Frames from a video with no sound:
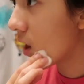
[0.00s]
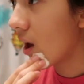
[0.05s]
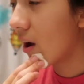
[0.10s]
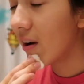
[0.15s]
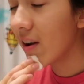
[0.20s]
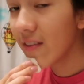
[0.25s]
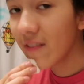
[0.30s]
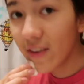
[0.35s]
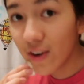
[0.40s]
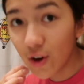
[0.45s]

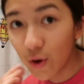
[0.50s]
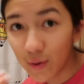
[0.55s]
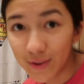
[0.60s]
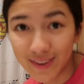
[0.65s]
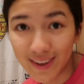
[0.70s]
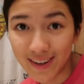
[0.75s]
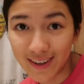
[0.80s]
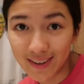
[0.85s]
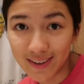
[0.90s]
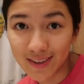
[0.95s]
I don't even know
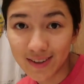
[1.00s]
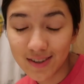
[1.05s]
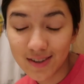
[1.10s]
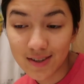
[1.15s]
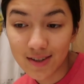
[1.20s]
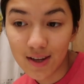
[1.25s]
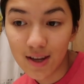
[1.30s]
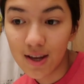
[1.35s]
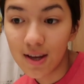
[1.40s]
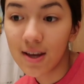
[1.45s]
what that
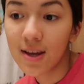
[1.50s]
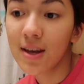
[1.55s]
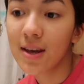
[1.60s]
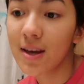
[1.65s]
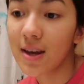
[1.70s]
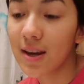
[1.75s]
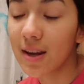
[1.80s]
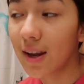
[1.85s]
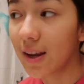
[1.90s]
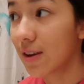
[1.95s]
is,
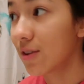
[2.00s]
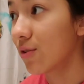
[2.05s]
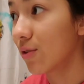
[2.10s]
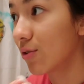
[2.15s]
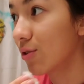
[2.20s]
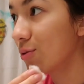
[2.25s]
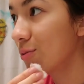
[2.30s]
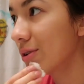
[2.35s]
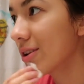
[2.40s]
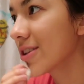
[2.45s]
and I
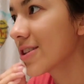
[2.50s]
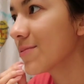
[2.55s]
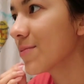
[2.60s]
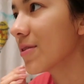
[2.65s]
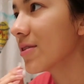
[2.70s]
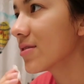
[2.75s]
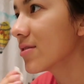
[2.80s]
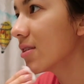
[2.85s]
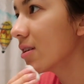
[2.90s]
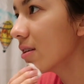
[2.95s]
don't know what it
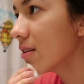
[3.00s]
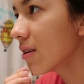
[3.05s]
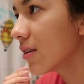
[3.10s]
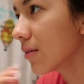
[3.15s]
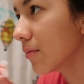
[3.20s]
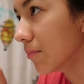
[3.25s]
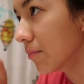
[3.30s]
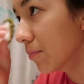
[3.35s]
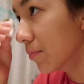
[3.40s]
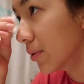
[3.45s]
smells like,
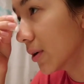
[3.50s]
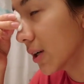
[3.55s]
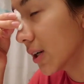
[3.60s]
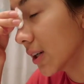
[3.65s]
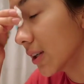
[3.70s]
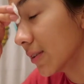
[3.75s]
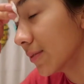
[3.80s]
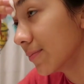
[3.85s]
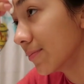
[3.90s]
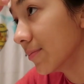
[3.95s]

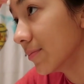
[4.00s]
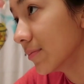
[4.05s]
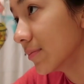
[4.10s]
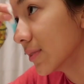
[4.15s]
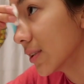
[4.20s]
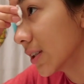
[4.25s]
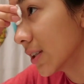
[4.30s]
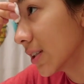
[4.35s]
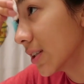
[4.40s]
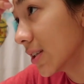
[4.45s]
but
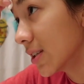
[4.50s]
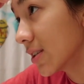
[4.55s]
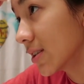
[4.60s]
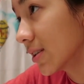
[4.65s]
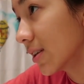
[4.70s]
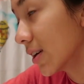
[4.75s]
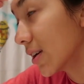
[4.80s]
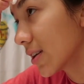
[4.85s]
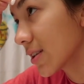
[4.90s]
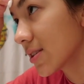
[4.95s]
it does
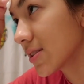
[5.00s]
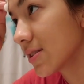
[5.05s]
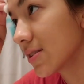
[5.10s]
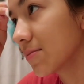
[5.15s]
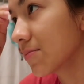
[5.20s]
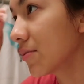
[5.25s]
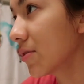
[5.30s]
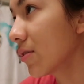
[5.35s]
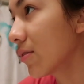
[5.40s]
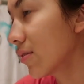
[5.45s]
not
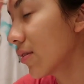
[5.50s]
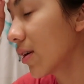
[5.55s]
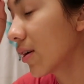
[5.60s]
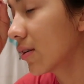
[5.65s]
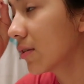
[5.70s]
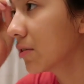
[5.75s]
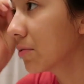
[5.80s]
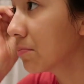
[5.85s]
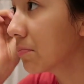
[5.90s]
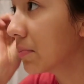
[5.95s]
smell that